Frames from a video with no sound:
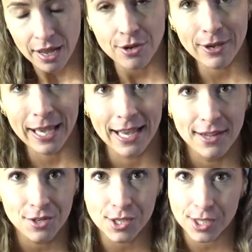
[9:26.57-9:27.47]
You
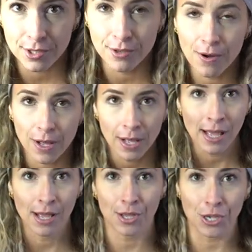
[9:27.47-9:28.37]
can do
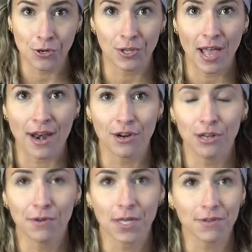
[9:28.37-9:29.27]

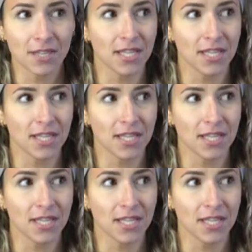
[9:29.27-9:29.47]
unilateral work with